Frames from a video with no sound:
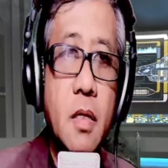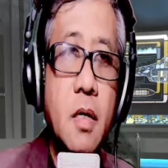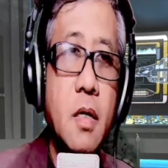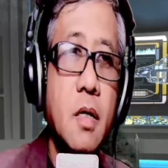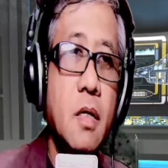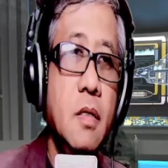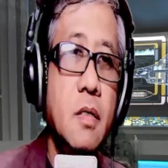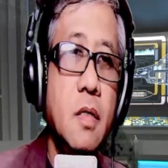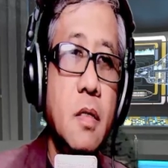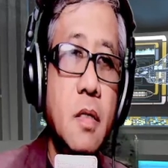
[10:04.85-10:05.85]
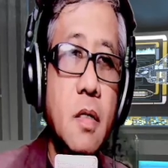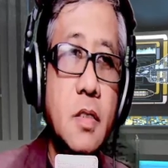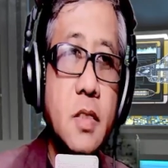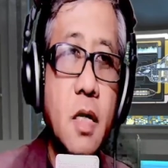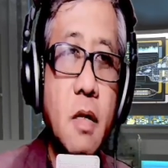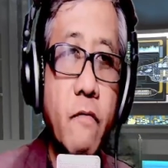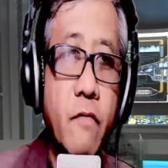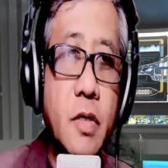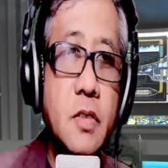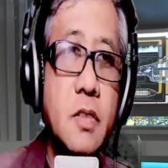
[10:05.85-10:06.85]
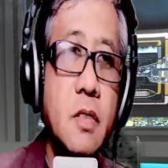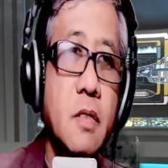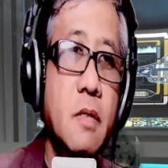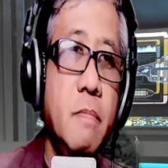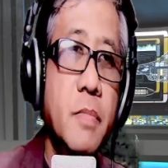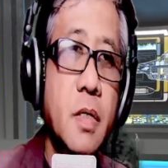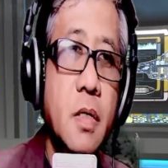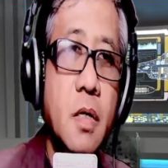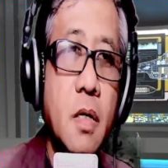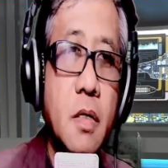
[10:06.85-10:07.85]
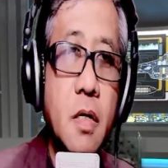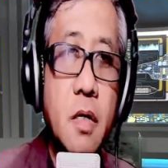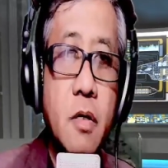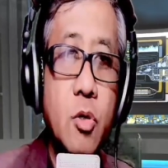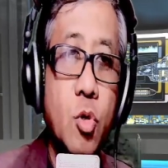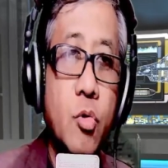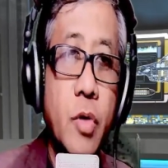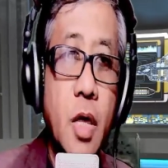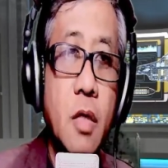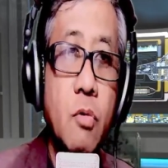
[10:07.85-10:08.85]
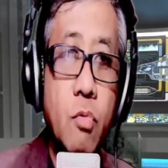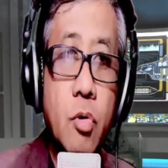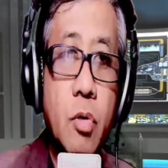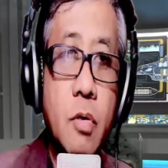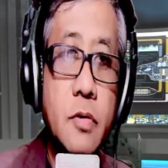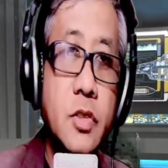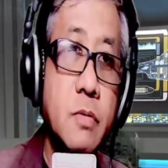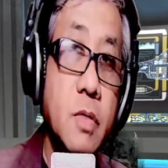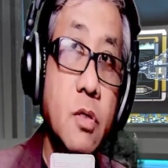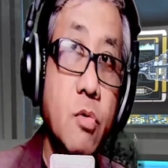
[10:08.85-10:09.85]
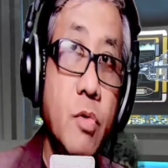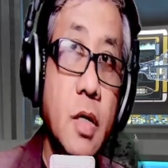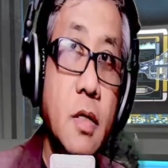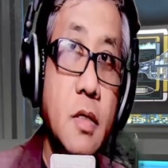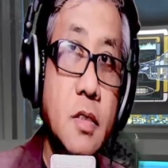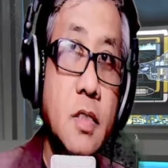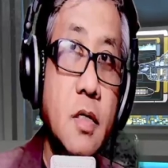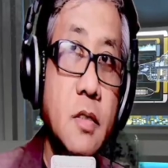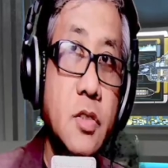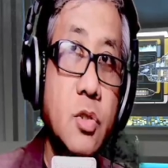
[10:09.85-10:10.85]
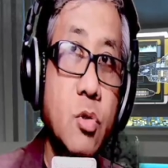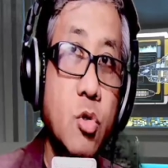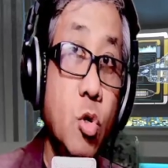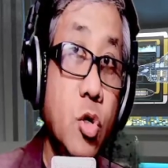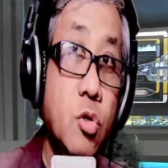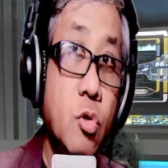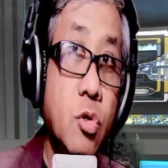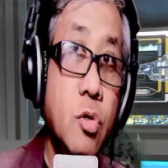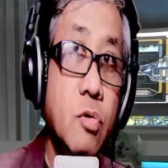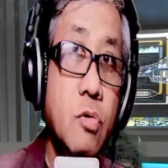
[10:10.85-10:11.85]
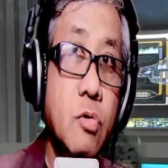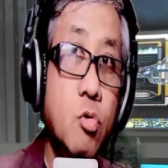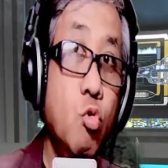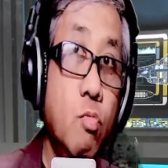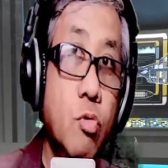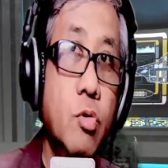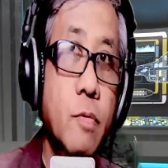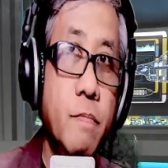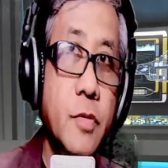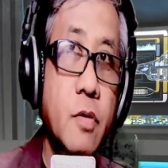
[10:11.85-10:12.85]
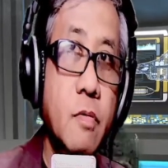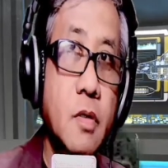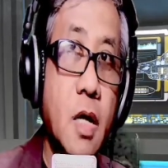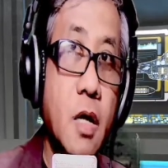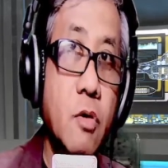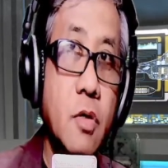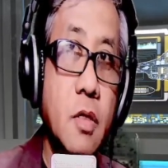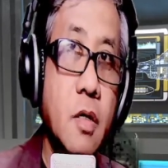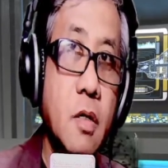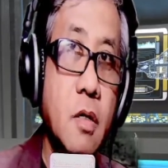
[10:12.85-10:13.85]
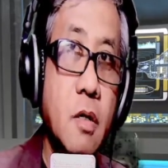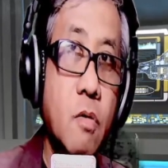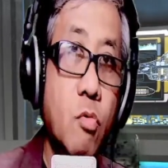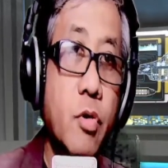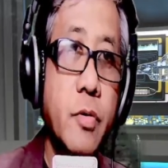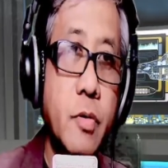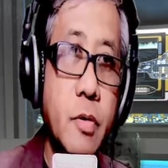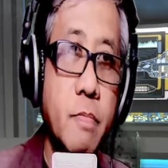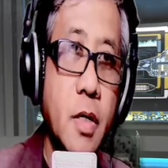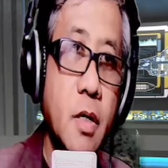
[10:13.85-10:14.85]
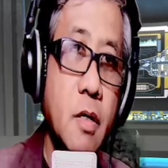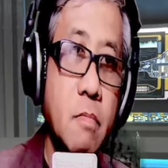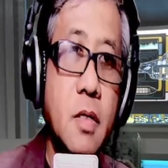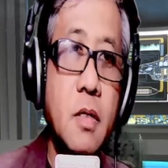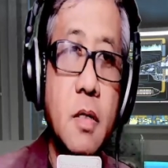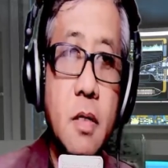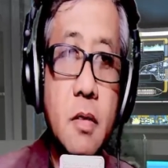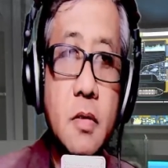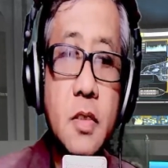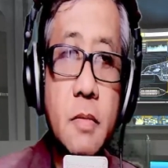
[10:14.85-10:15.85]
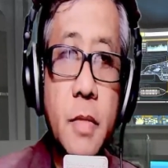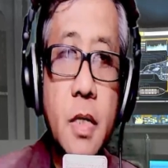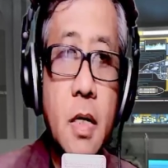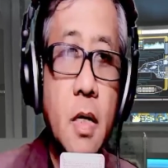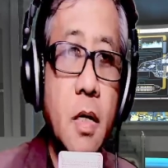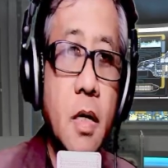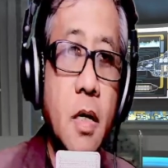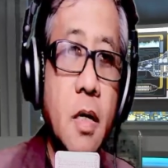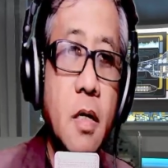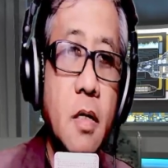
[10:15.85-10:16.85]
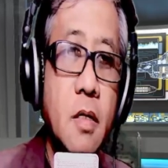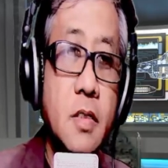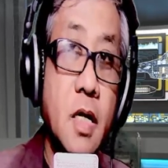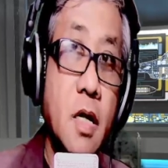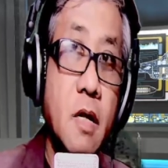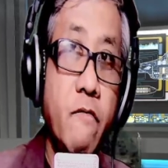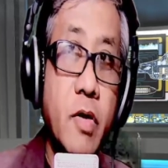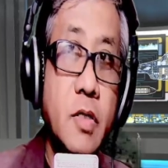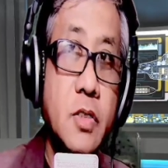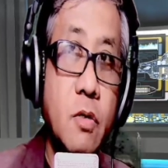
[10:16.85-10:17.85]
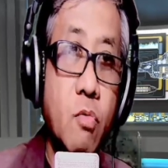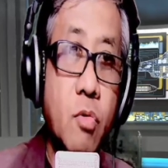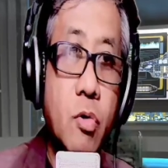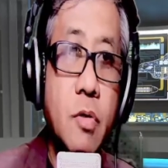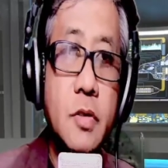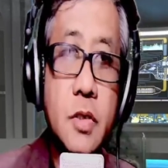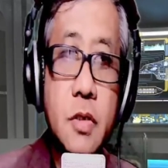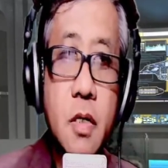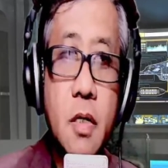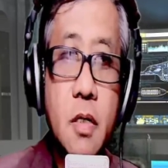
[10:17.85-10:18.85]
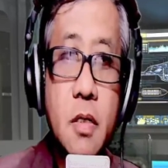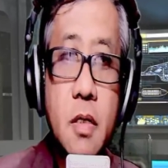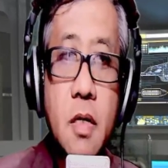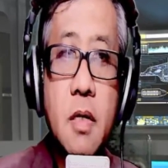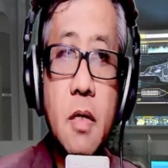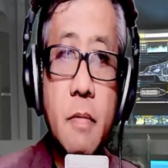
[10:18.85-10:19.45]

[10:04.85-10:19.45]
again in the xylem vessel, there are no end walls between the cells. So tuloy-tuloy yung tubo, yung daloy ng water and minerals. And the xylem vessel walls, they are thick,